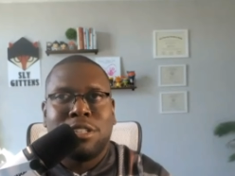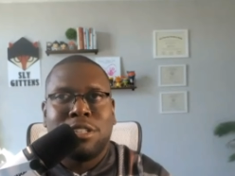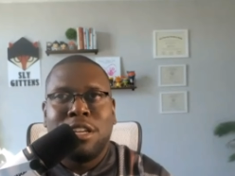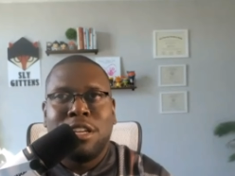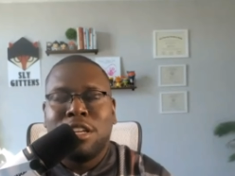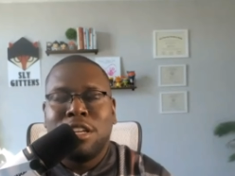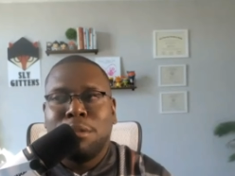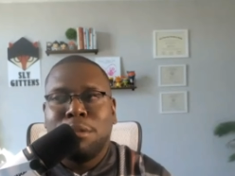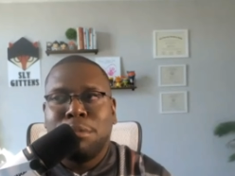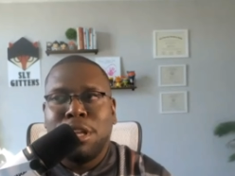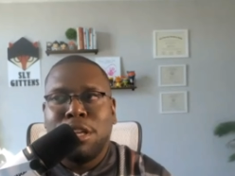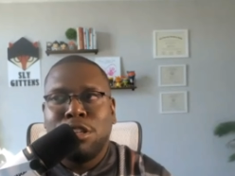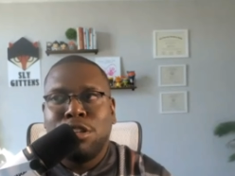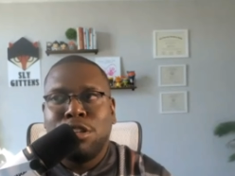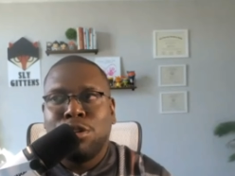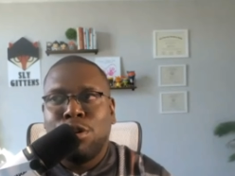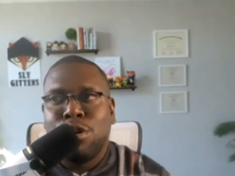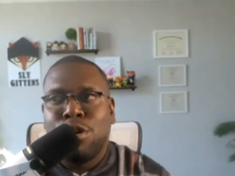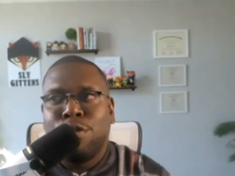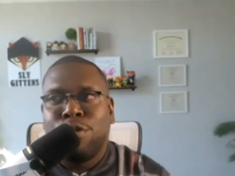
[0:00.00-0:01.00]
But you're
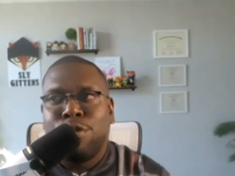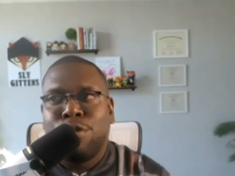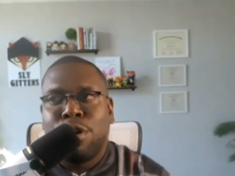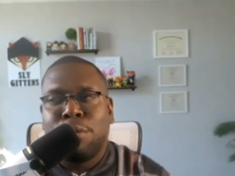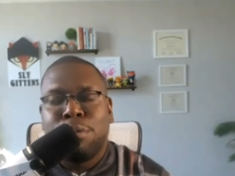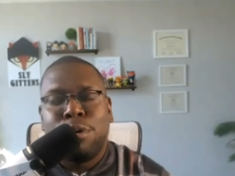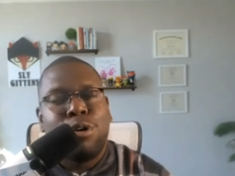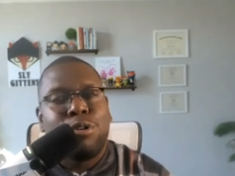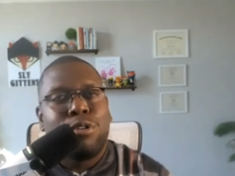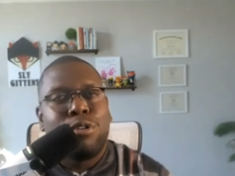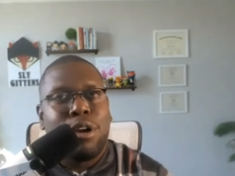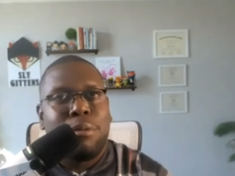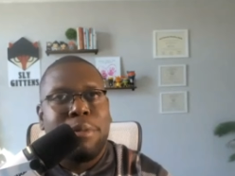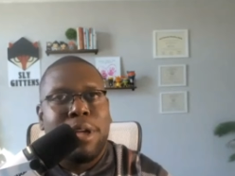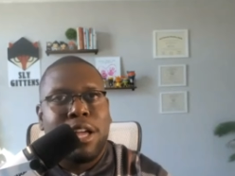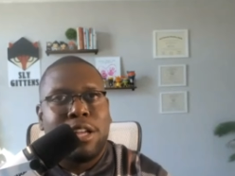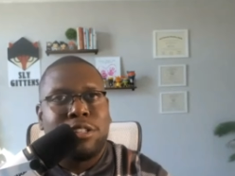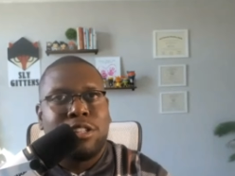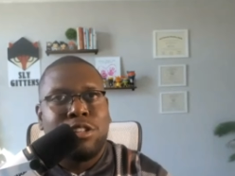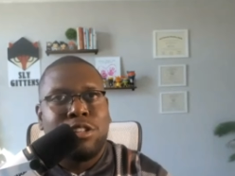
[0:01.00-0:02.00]
going for a program, man.
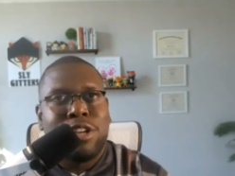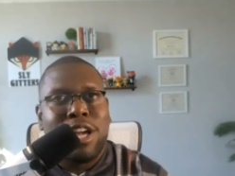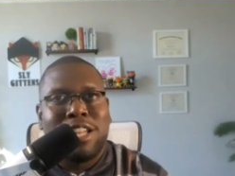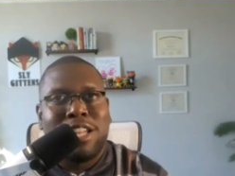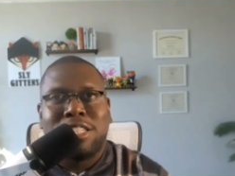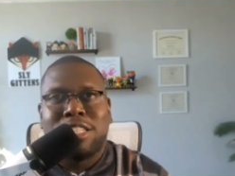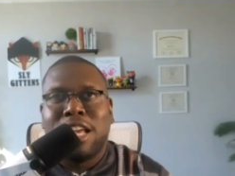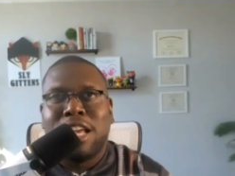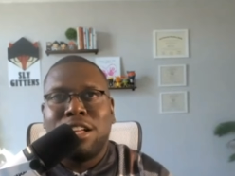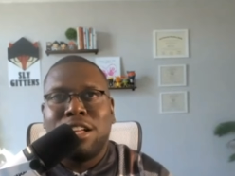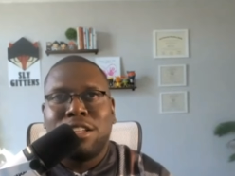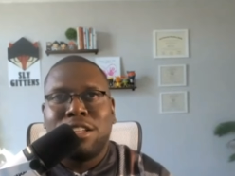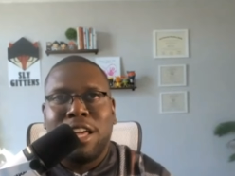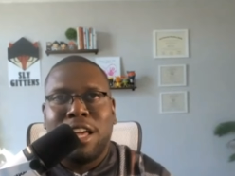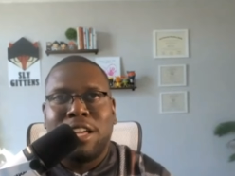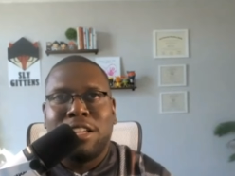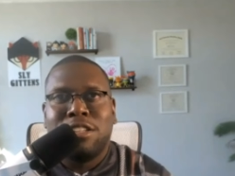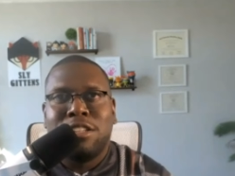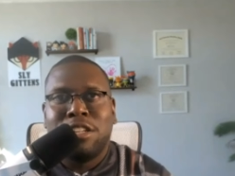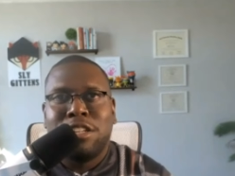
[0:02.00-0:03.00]
You got to scale that. You
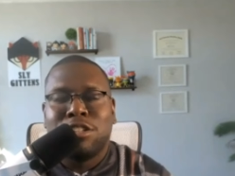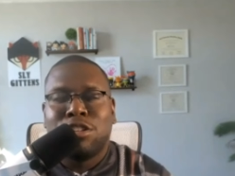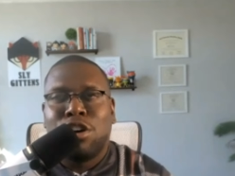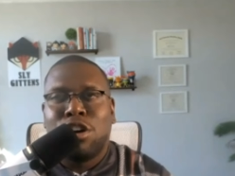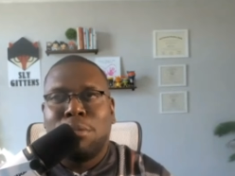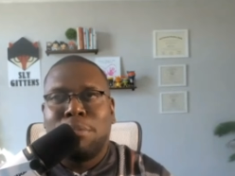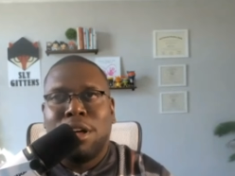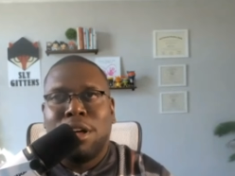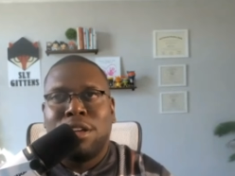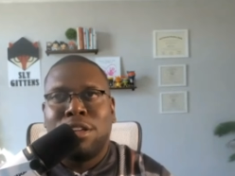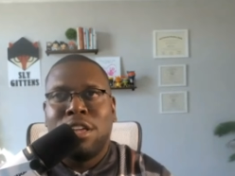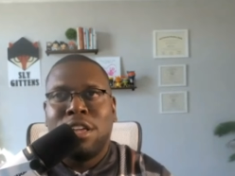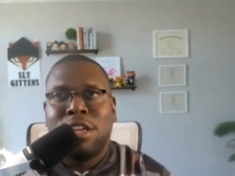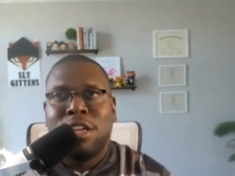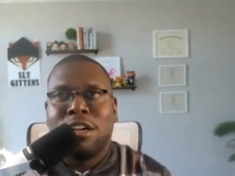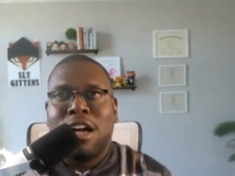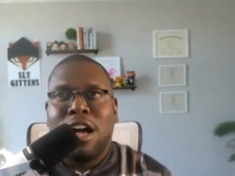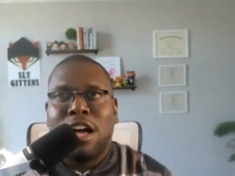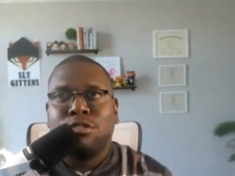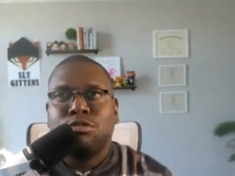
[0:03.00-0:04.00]
need to talk about how
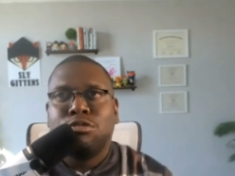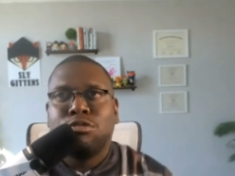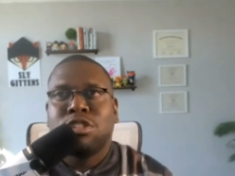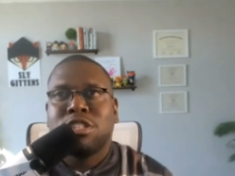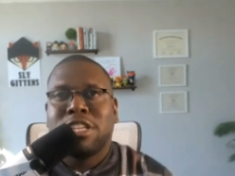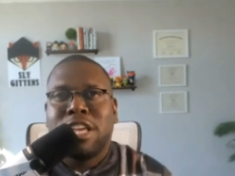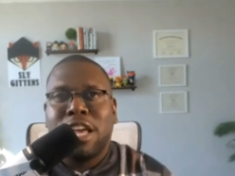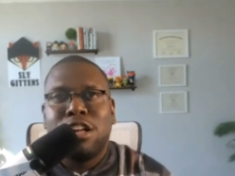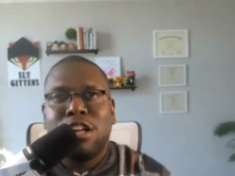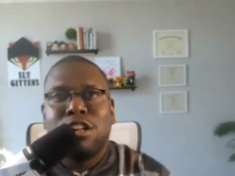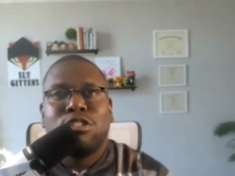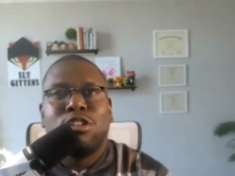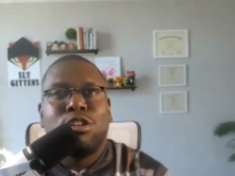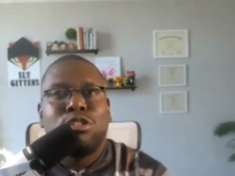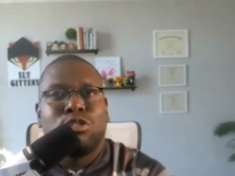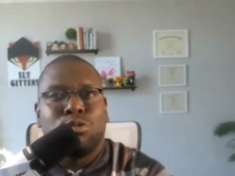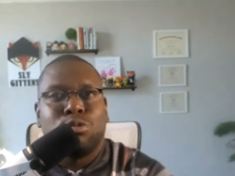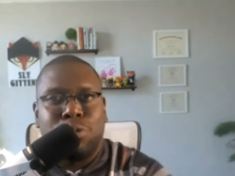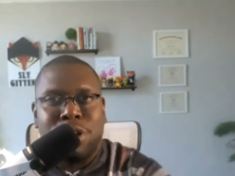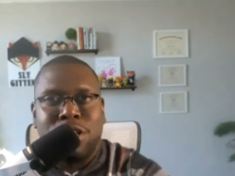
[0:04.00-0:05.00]
you scale those
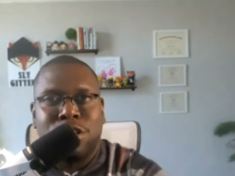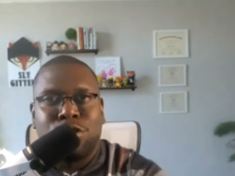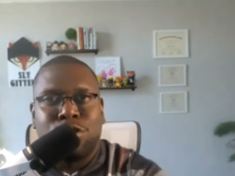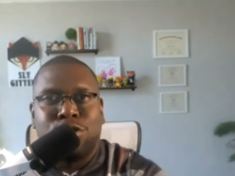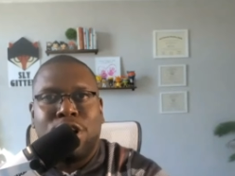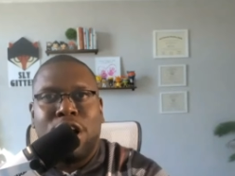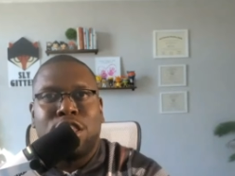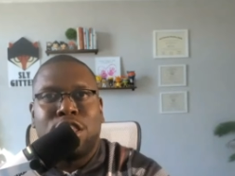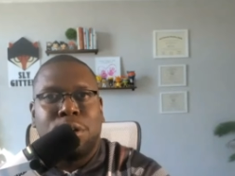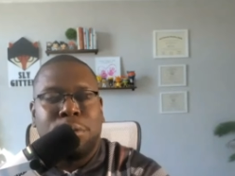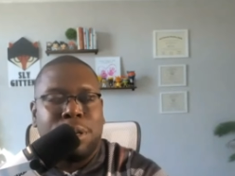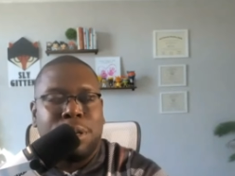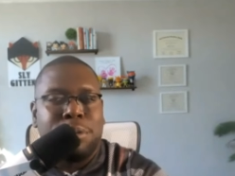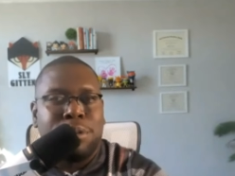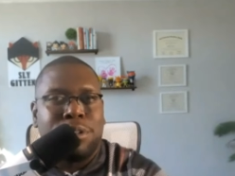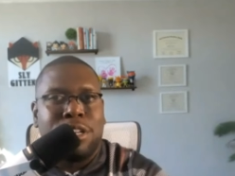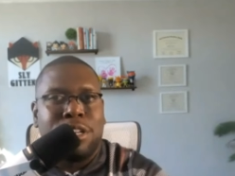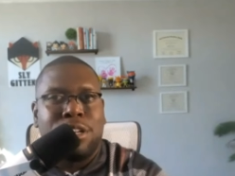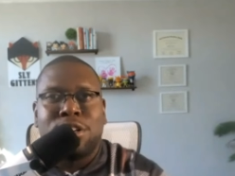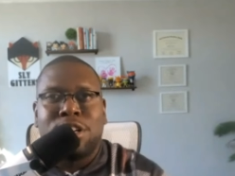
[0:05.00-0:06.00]
wins for other people. They
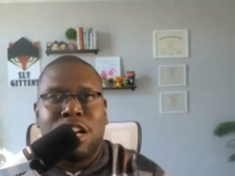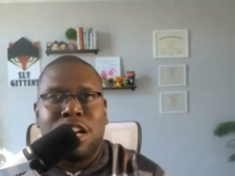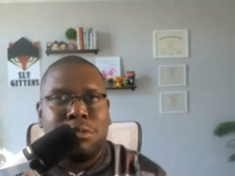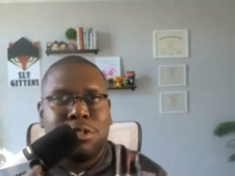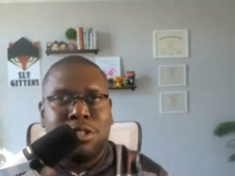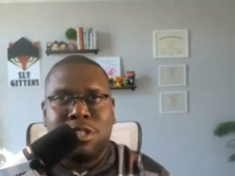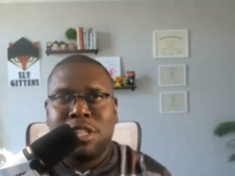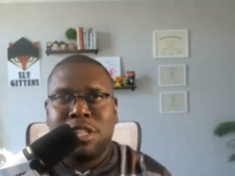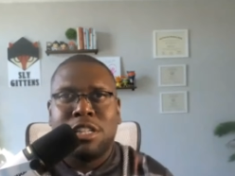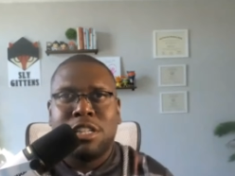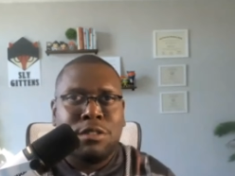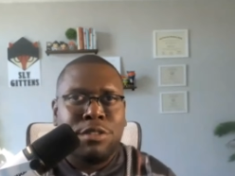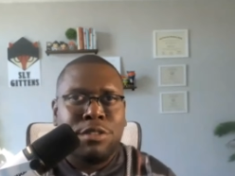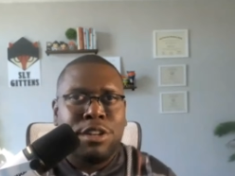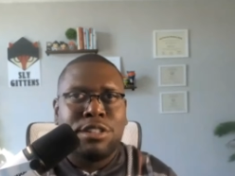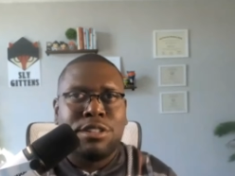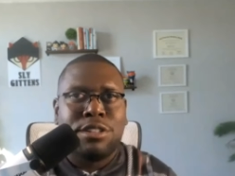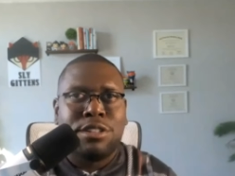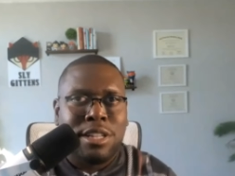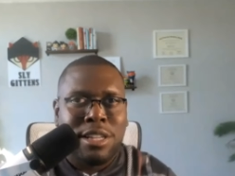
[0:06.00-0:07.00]
don't care what you did
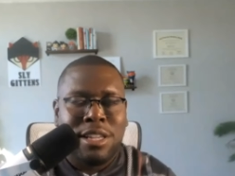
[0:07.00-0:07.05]
individually.